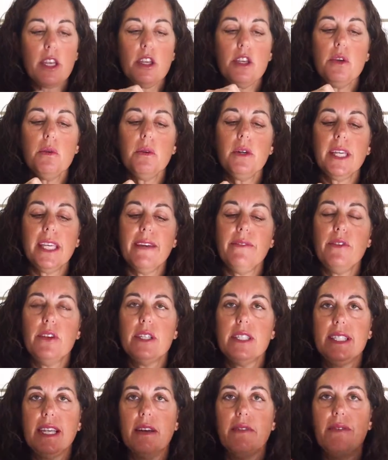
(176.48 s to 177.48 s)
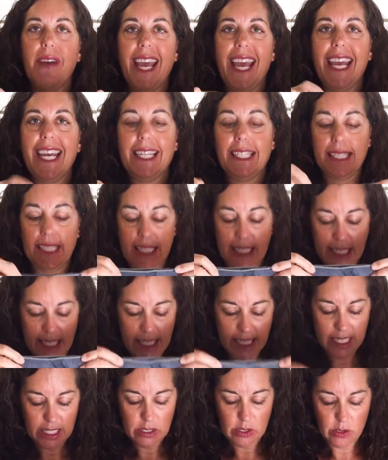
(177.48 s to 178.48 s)
you will give yourself 8
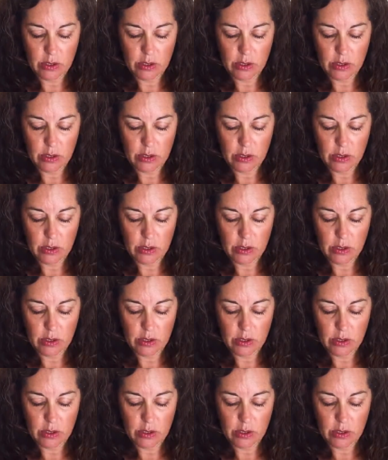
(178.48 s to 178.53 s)
cleaning